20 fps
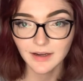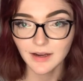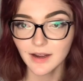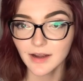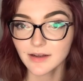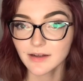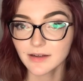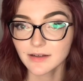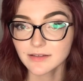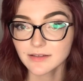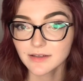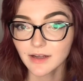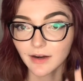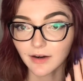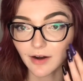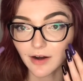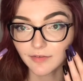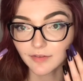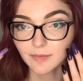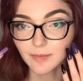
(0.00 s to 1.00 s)
and take
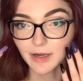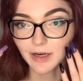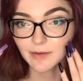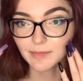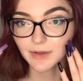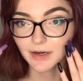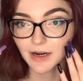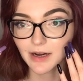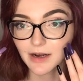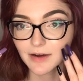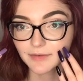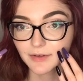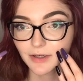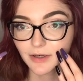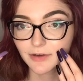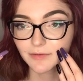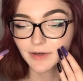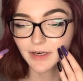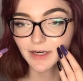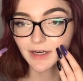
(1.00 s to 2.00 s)
off the makeup that I have on
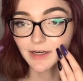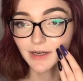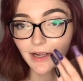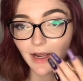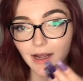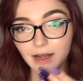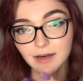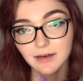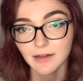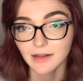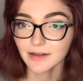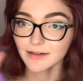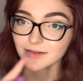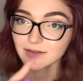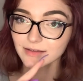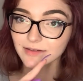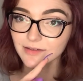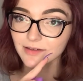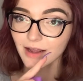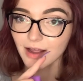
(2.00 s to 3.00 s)
already and let's
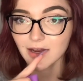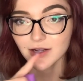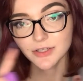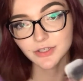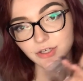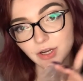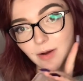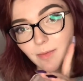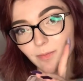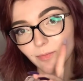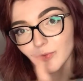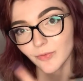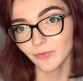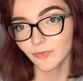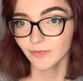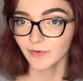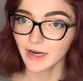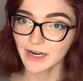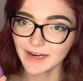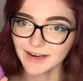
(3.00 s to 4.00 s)
jump
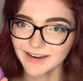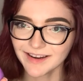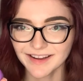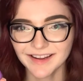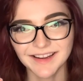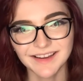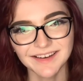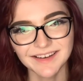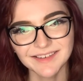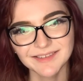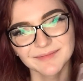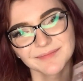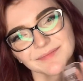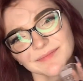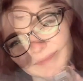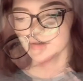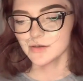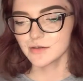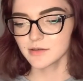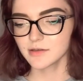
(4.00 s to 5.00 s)
right in.
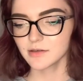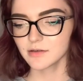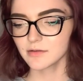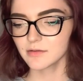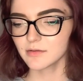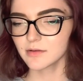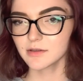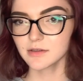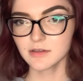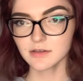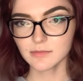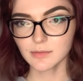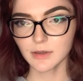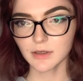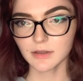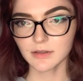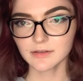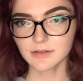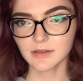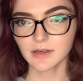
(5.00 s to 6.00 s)
So this is what
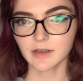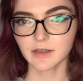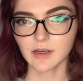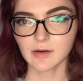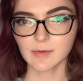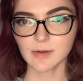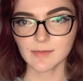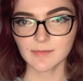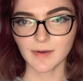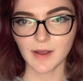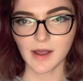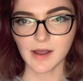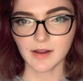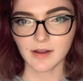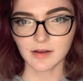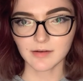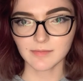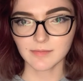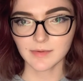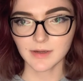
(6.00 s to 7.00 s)
it looks like coming
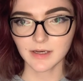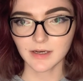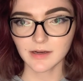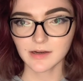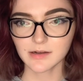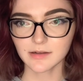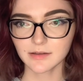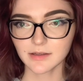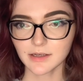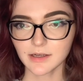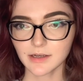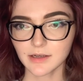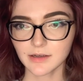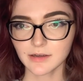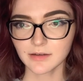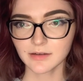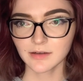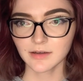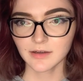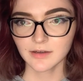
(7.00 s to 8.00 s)
back
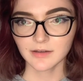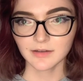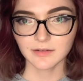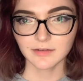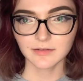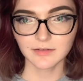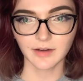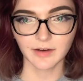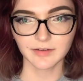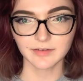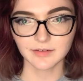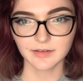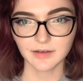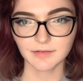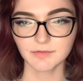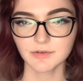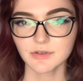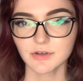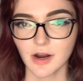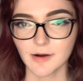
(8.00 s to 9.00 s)
immediately, like didn't
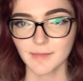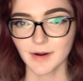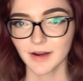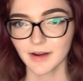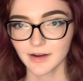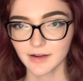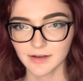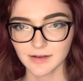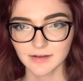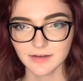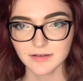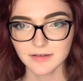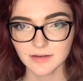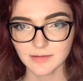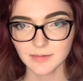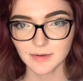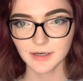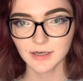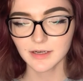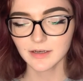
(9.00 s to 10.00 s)
even dry my hands
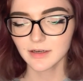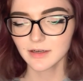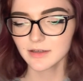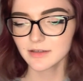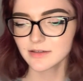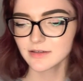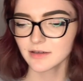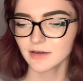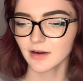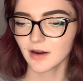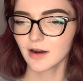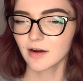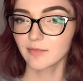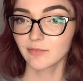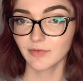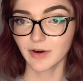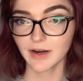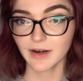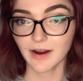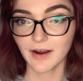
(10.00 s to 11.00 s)
immediate,
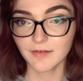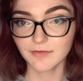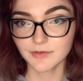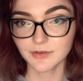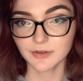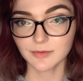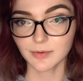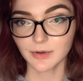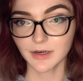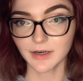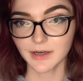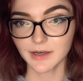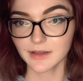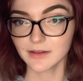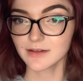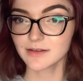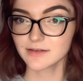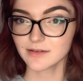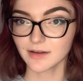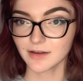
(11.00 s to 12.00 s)
um, right after putting it
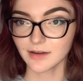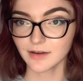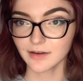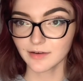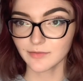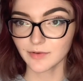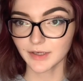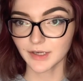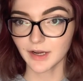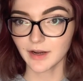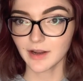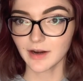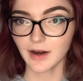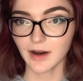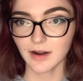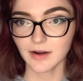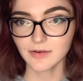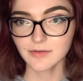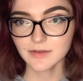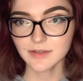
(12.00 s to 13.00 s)
in the sink and wringing it
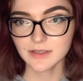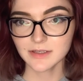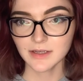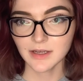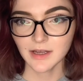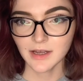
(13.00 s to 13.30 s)
out.